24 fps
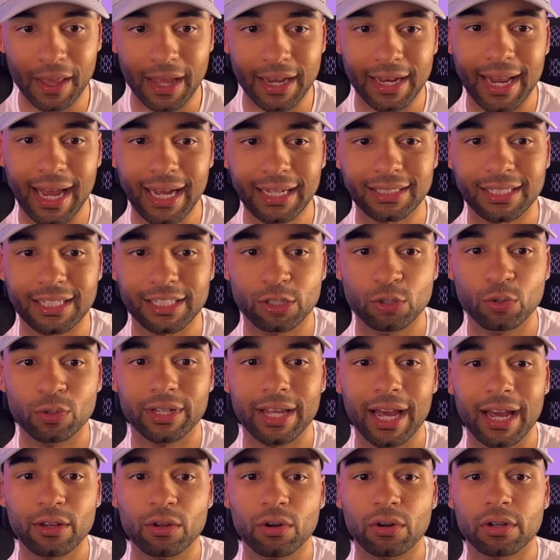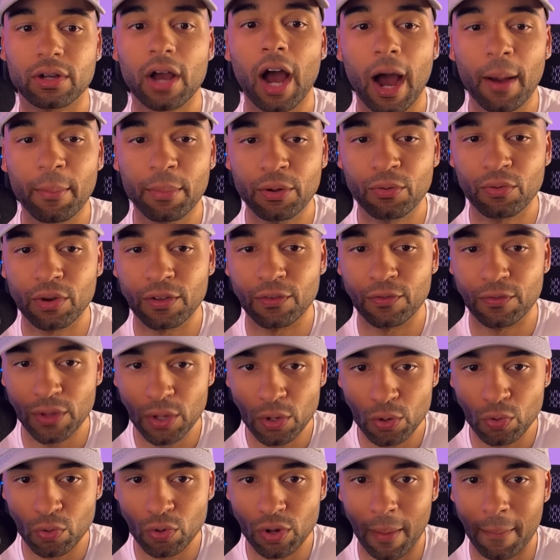Next is to get your copy
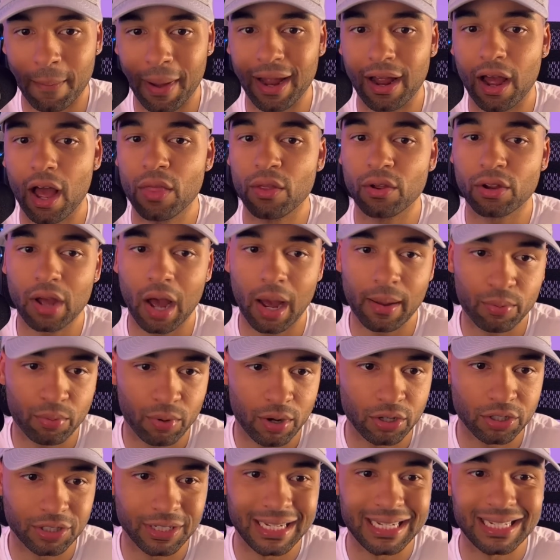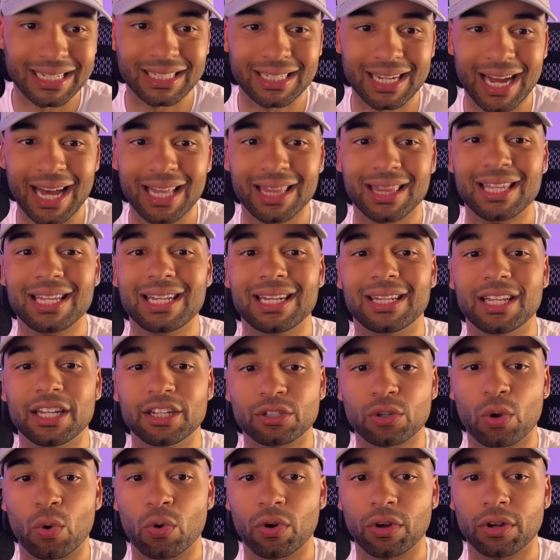reviewed by other copywriters inside the
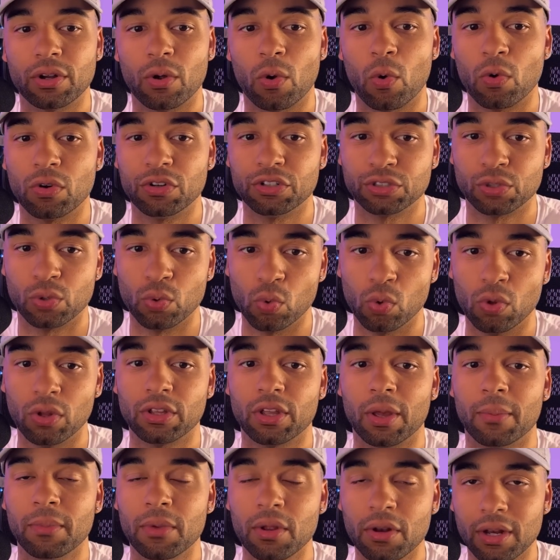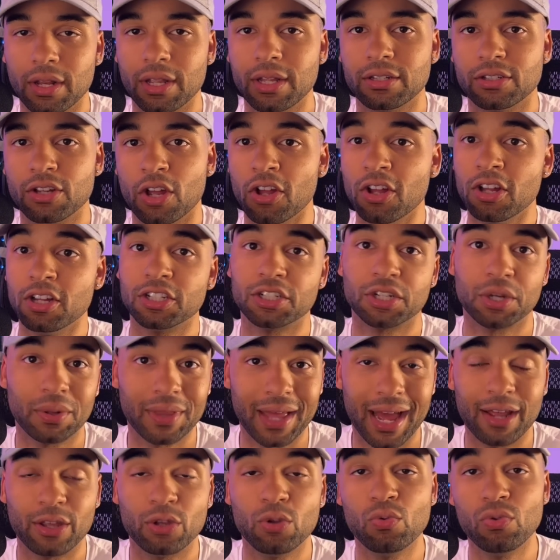Discord or school communities so
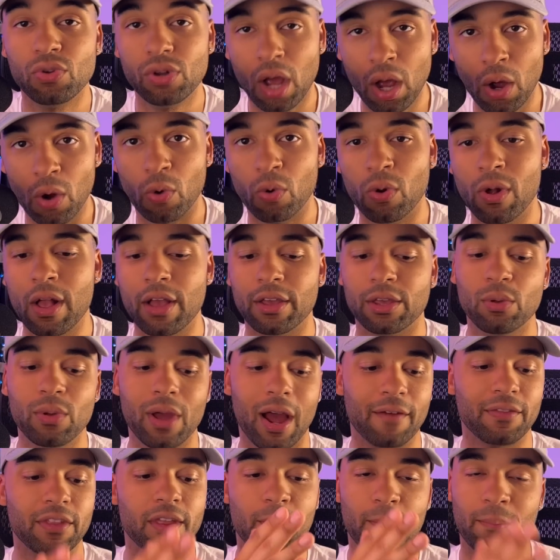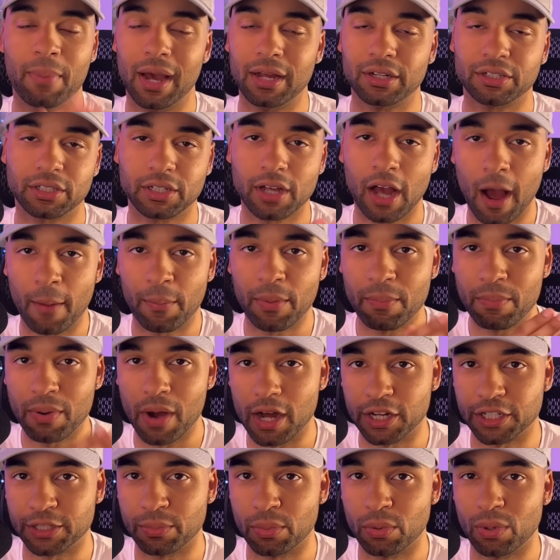that you know you have the best copy
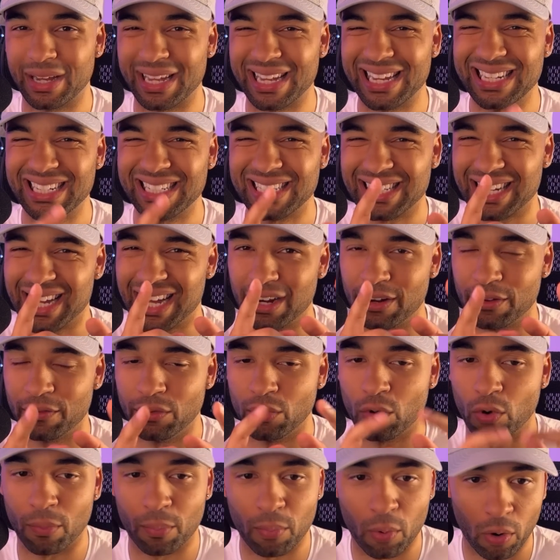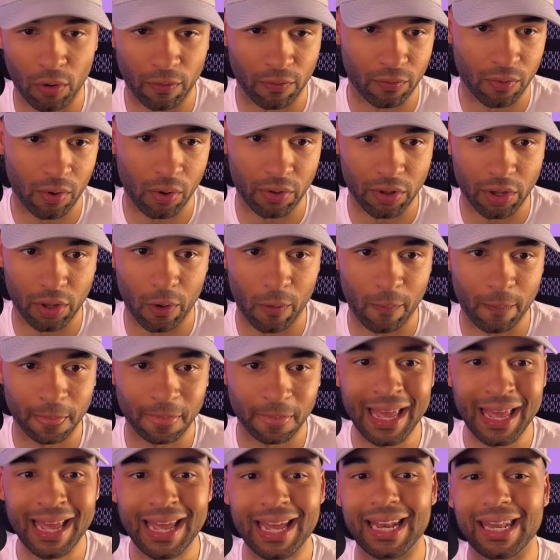possible inside of your portfolio.
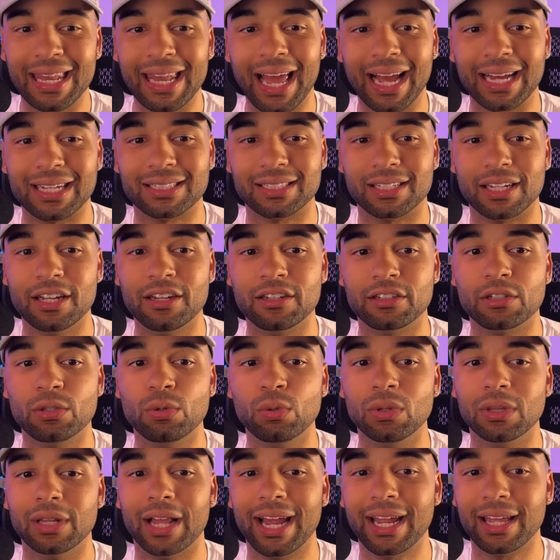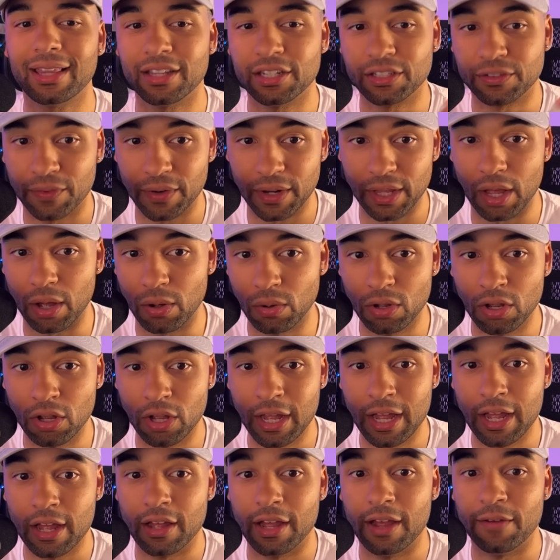Next is to like this video
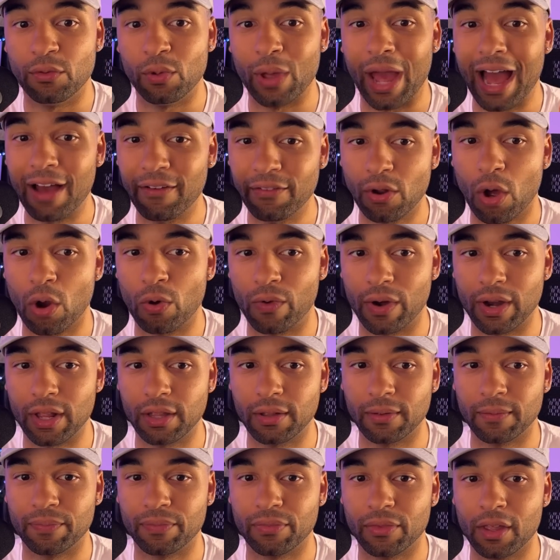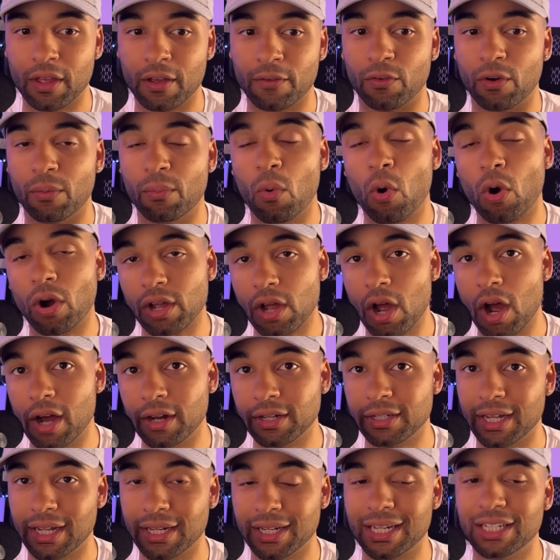if you haven't already for more
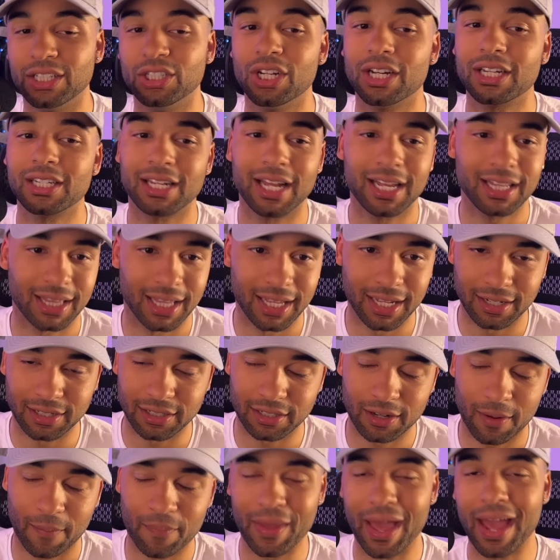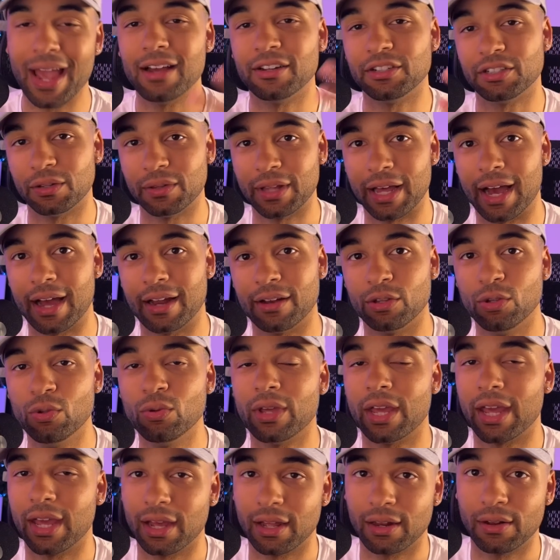content just like this, and so that you
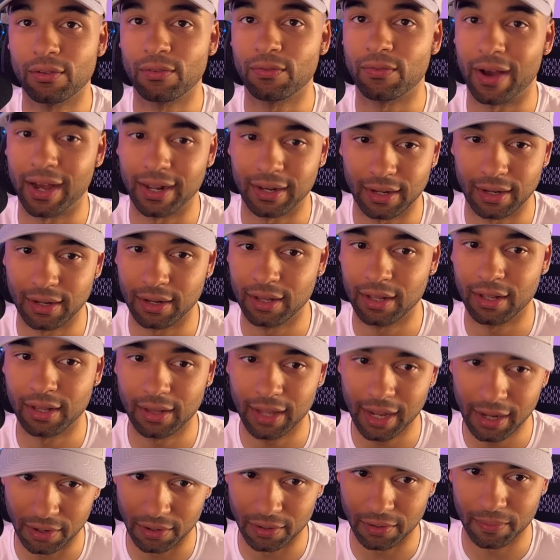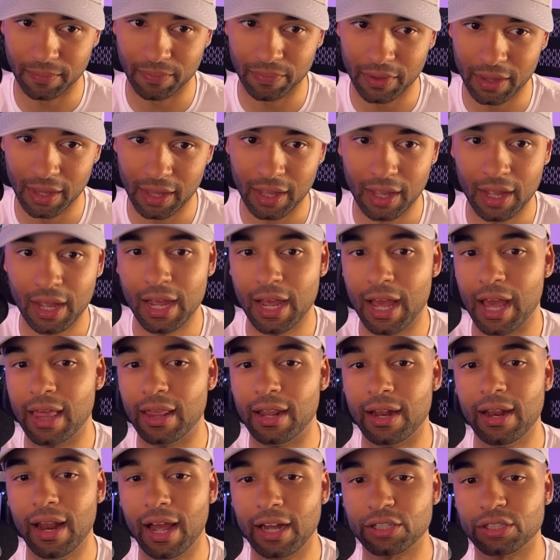can find it later. And
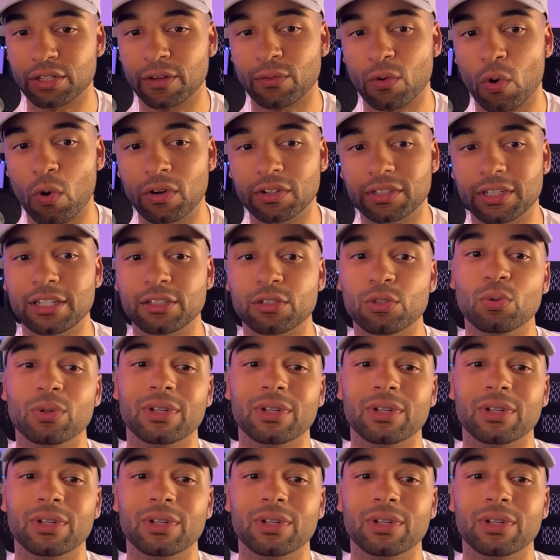then next, of course, is to